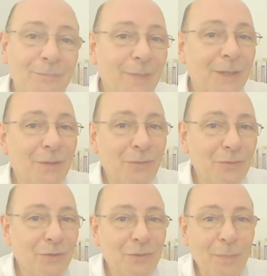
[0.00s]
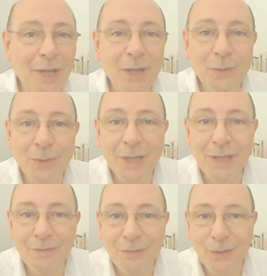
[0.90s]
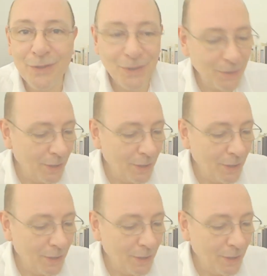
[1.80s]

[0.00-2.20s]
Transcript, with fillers: and not just my own inner voice,